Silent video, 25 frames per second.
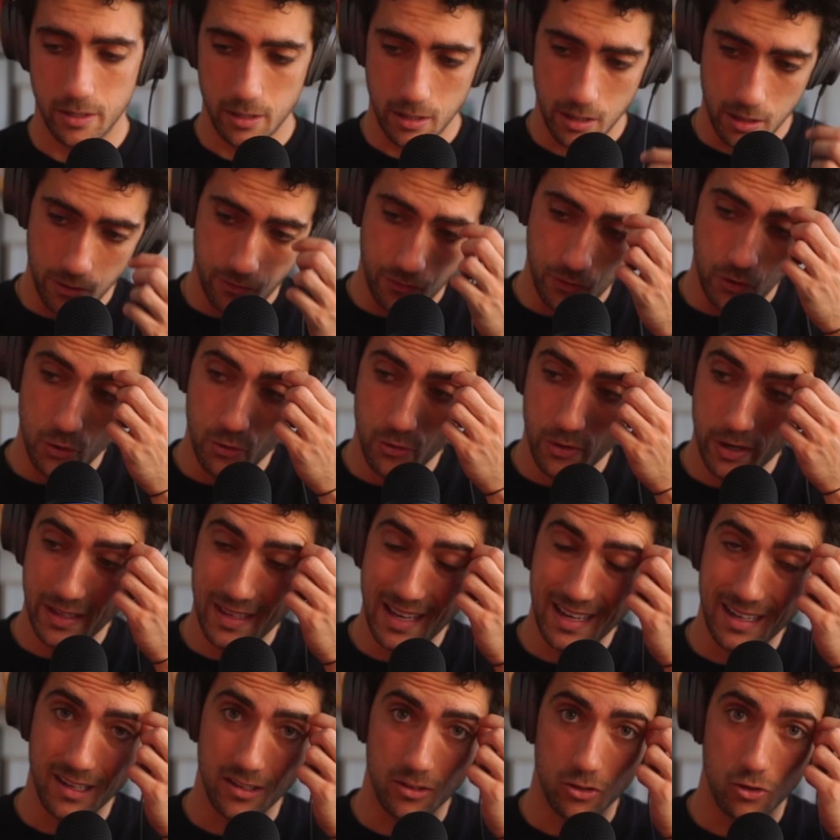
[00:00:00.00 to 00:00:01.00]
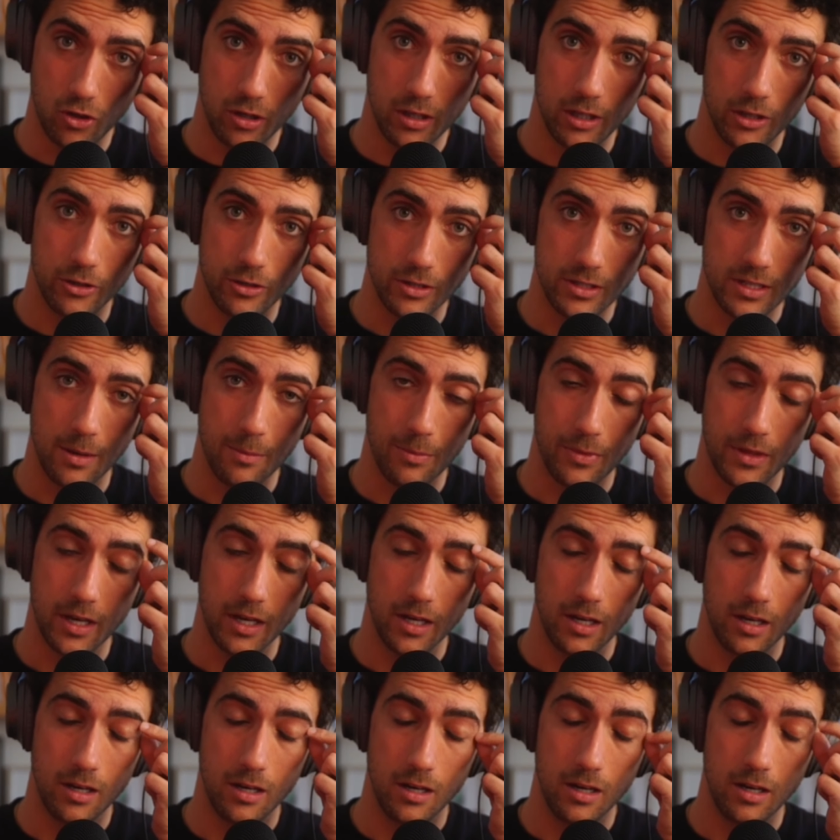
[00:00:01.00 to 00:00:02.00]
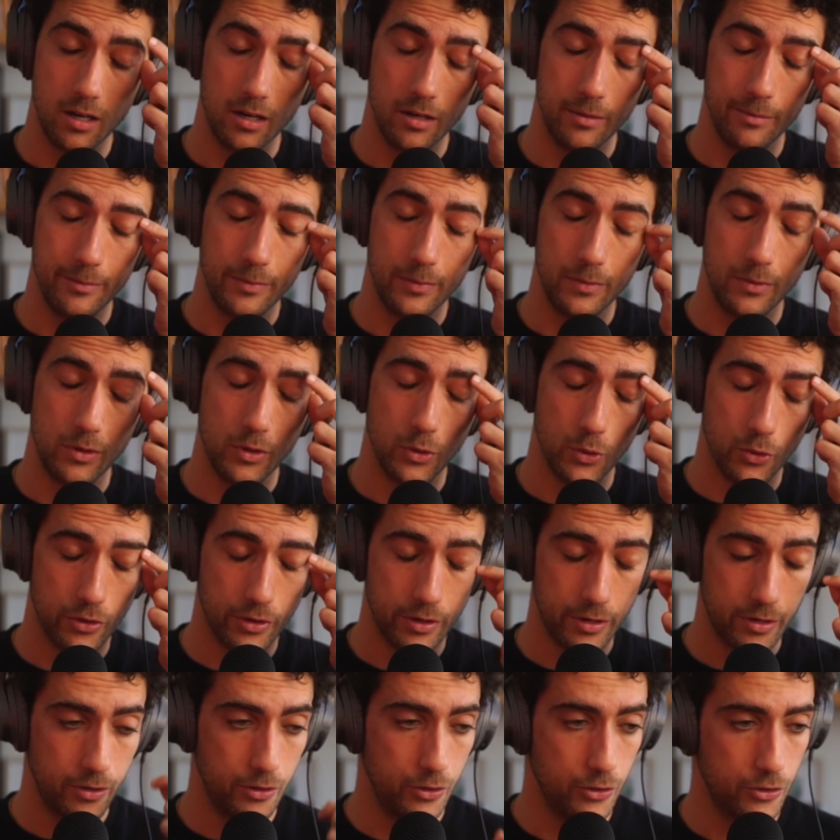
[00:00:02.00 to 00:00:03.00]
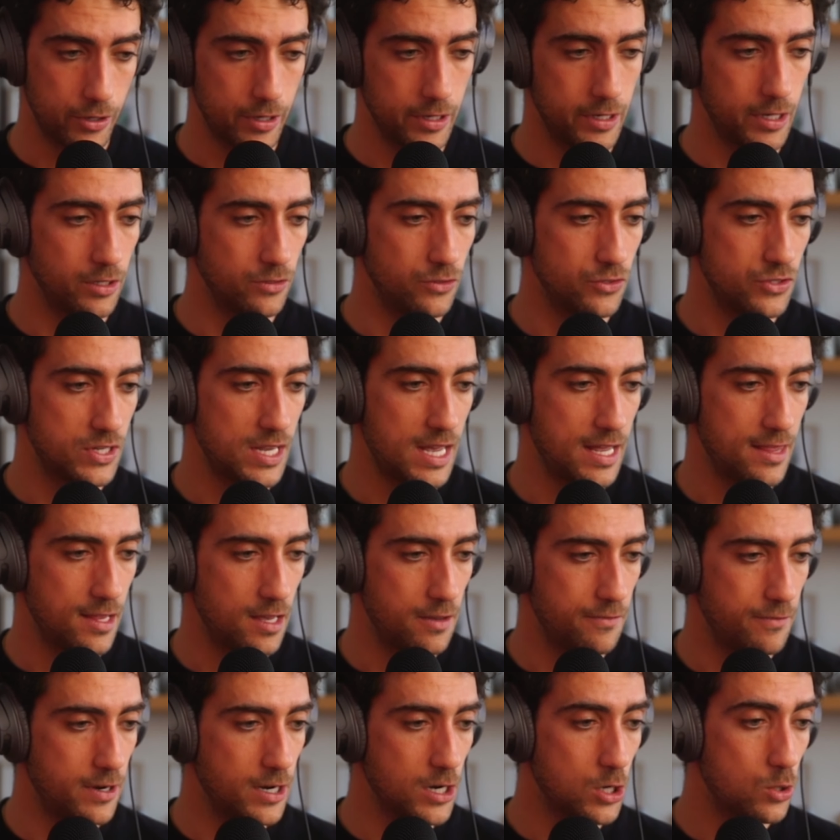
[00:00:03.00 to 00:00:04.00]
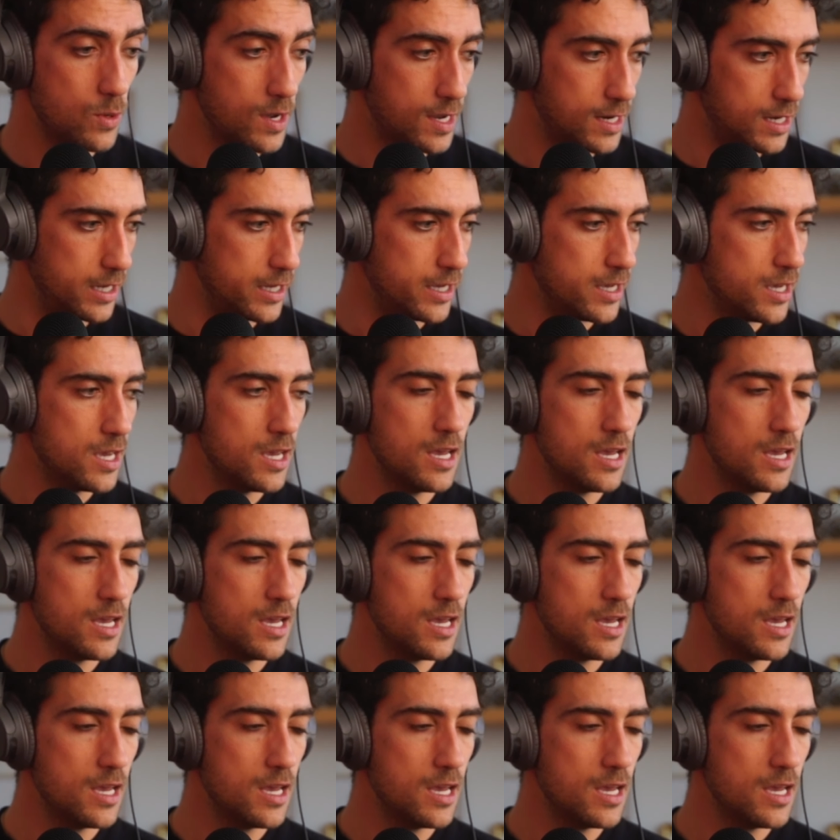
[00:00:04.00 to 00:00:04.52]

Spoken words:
If you read Eckhart Tolle or something, you're going to understand that very quickly.